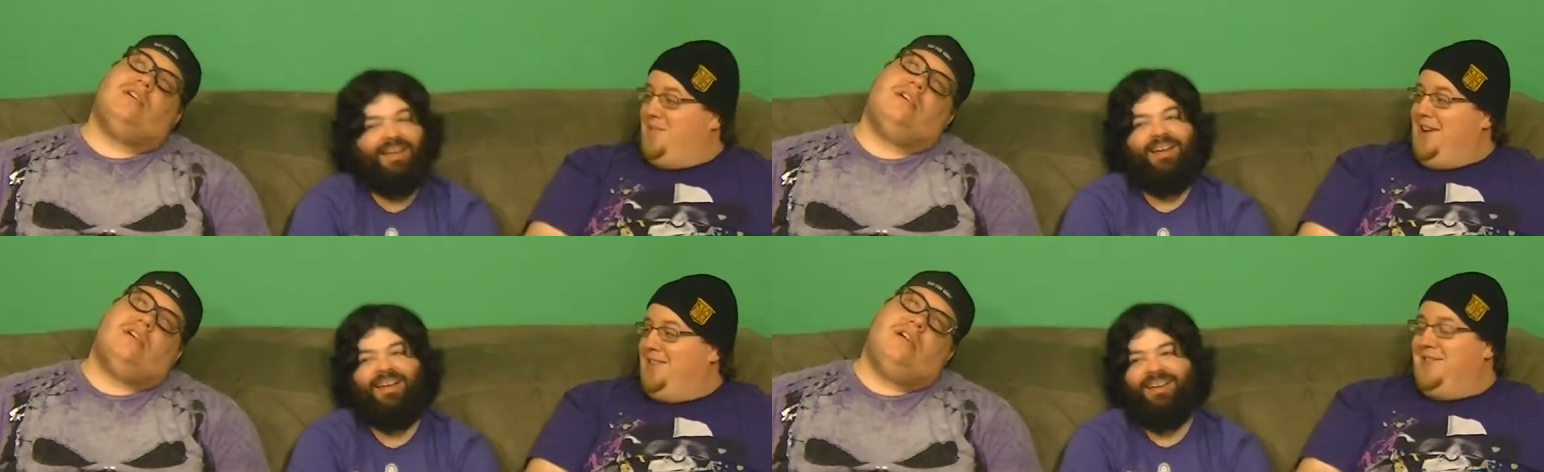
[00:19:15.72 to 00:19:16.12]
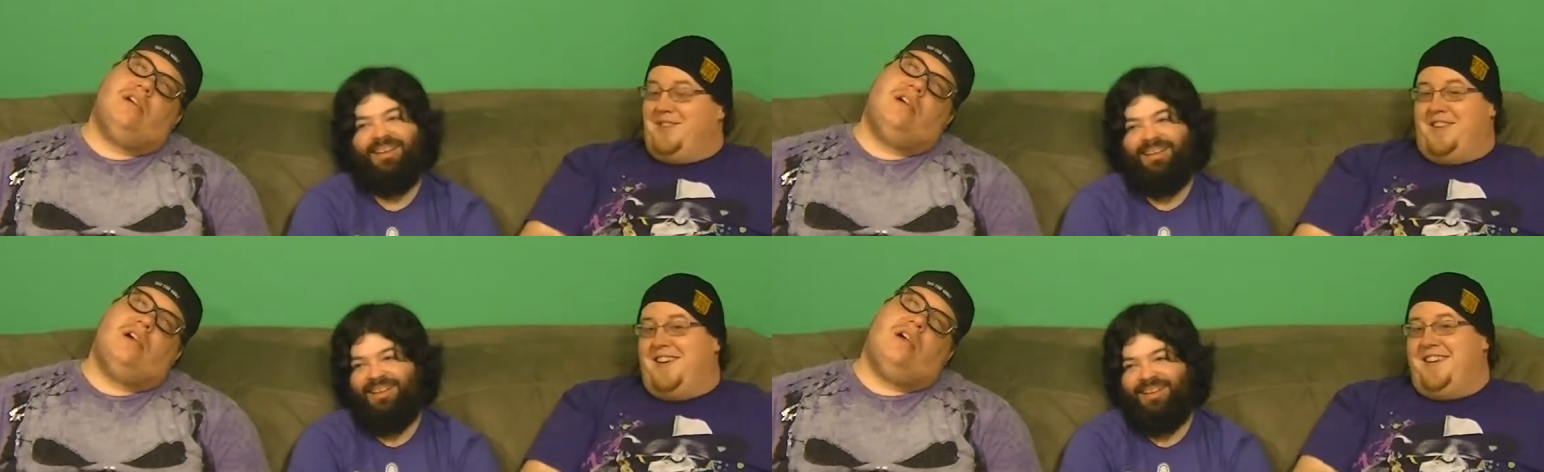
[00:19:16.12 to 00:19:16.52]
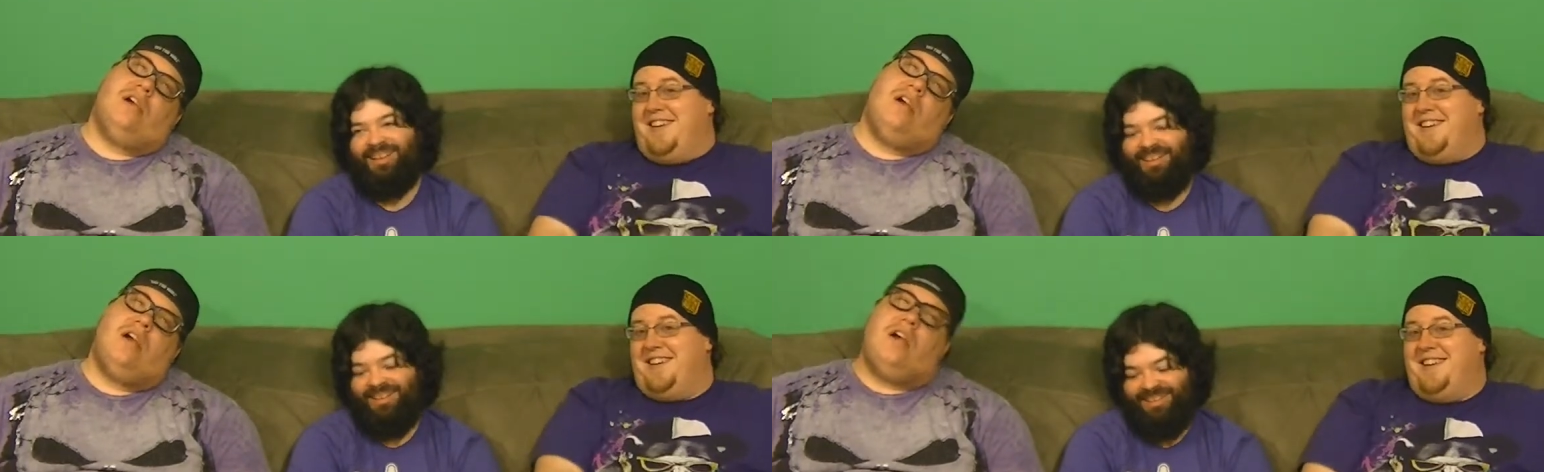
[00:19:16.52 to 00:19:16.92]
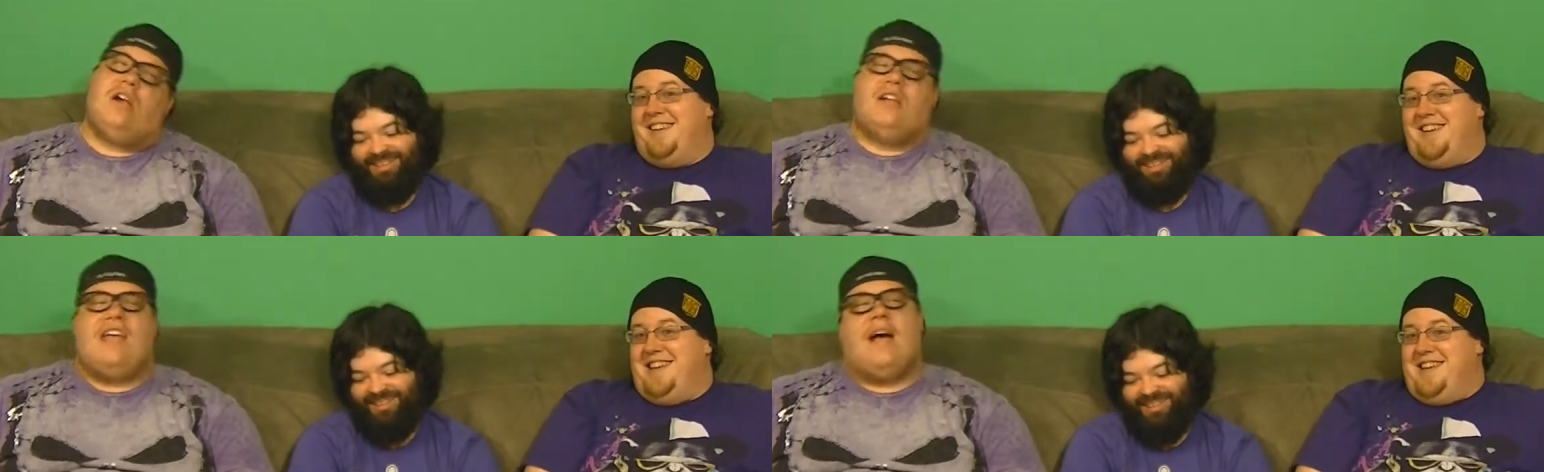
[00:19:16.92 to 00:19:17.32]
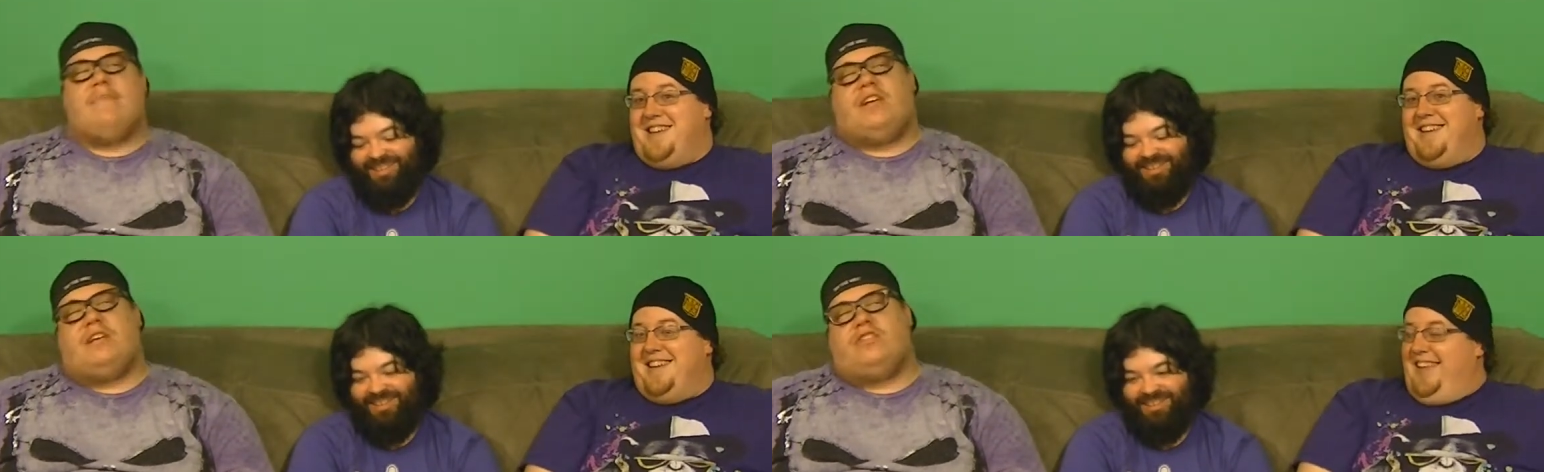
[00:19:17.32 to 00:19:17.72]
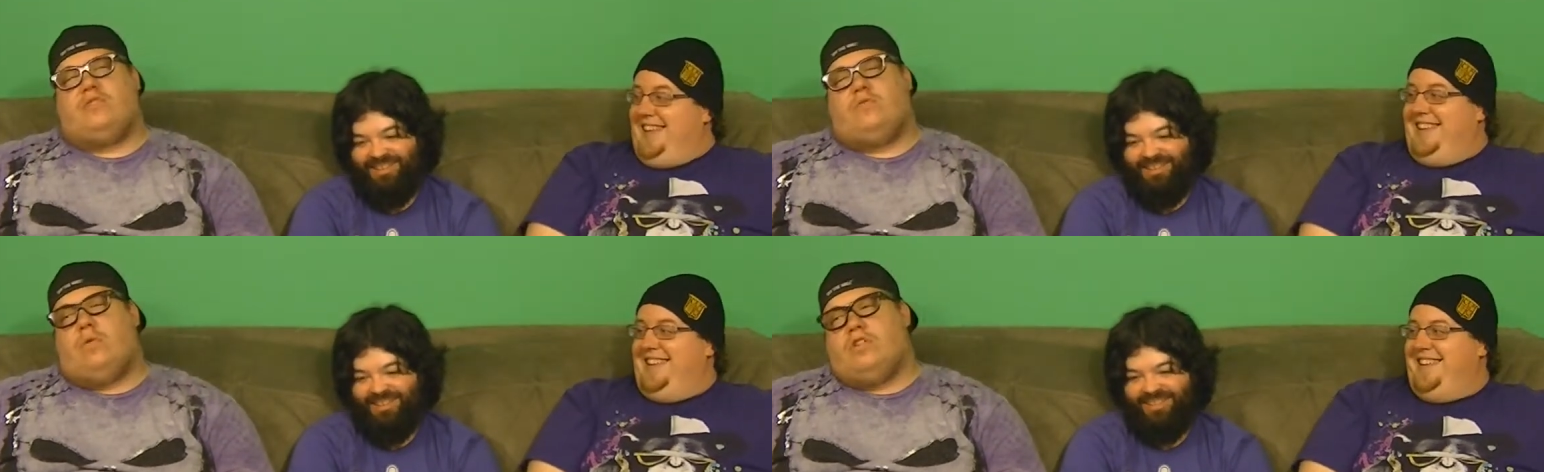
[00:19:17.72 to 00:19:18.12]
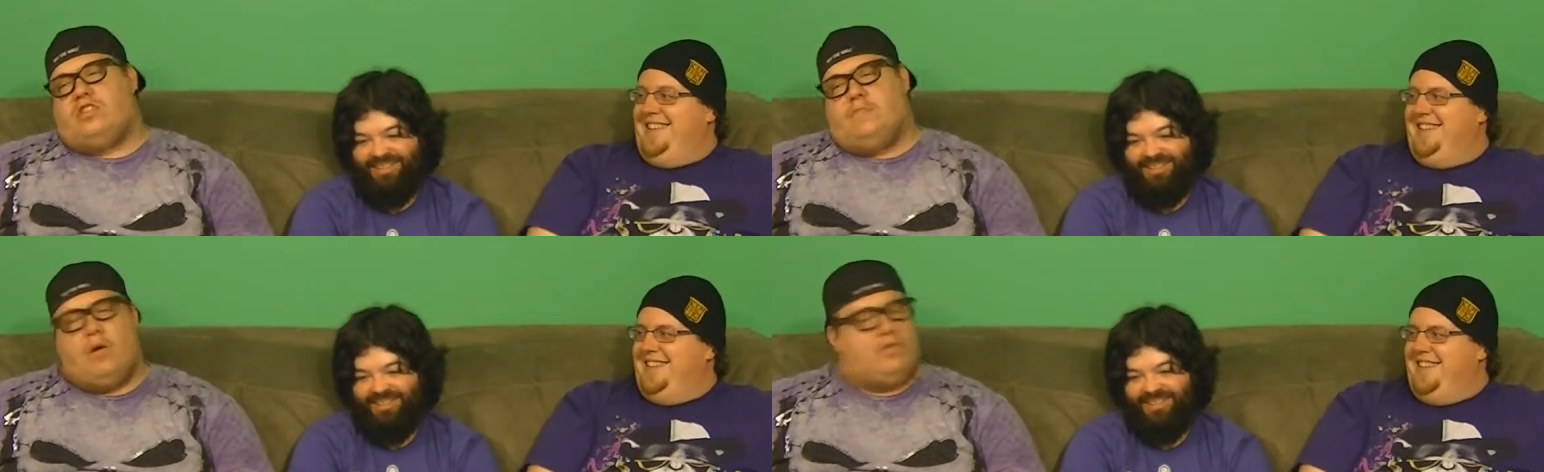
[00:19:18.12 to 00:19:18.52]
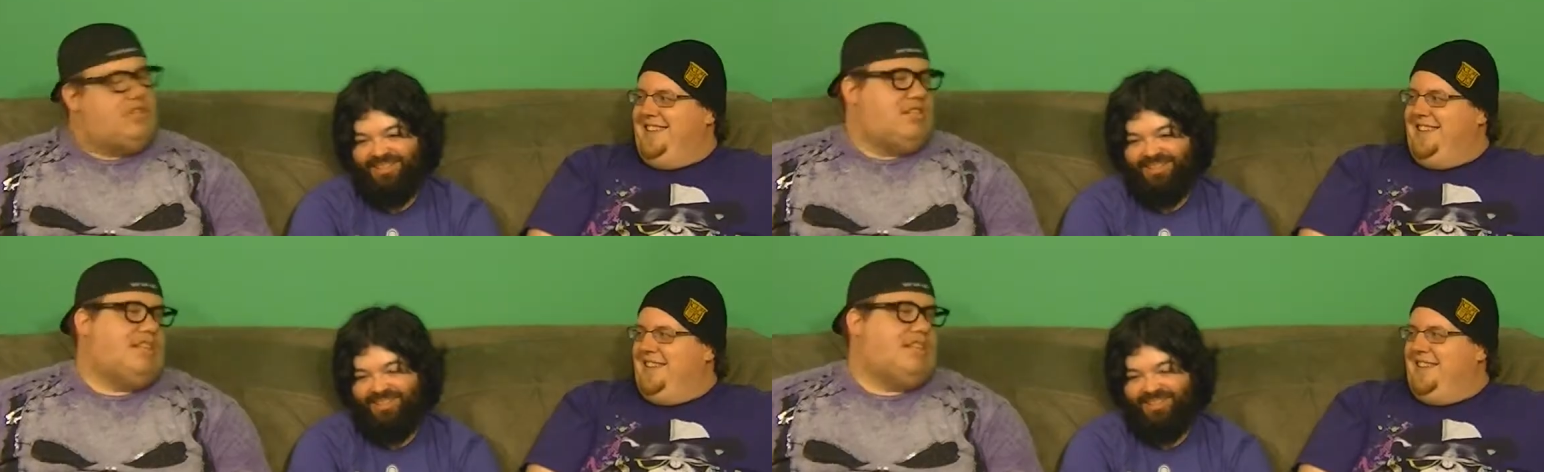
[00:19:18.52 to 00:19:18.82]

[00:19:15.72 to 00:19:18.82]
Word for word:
Speaker 1: impressive stun gun. Yeah, because you weren't supposed to